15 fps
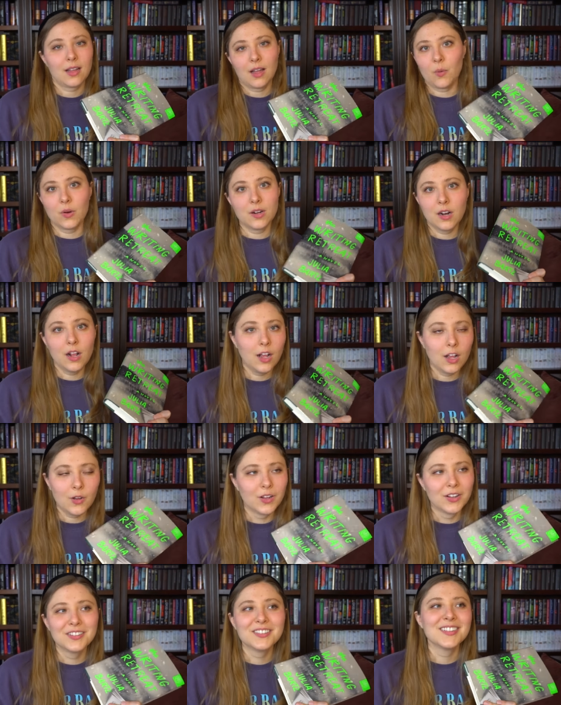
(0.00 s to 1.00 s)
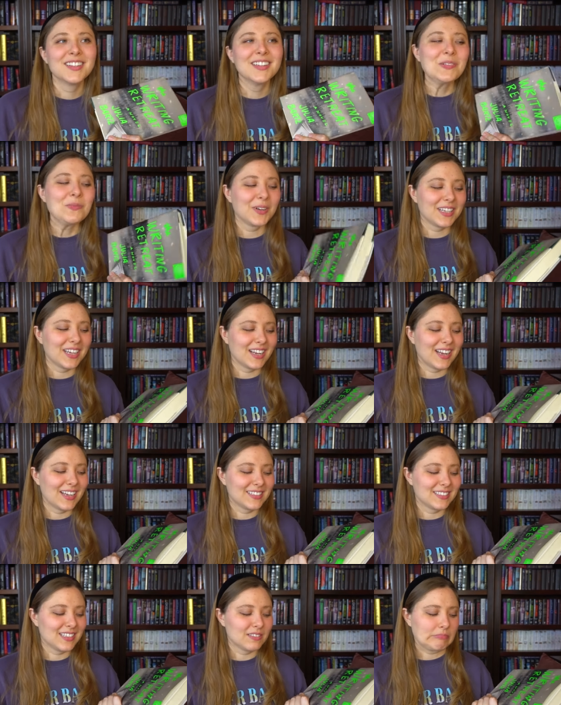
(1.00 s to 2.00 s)
I wanna know. But yeah,
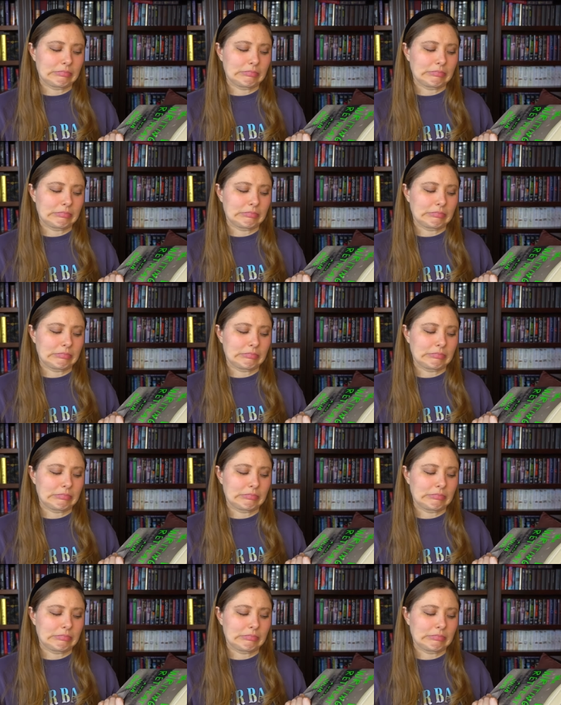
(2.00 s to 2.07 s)
I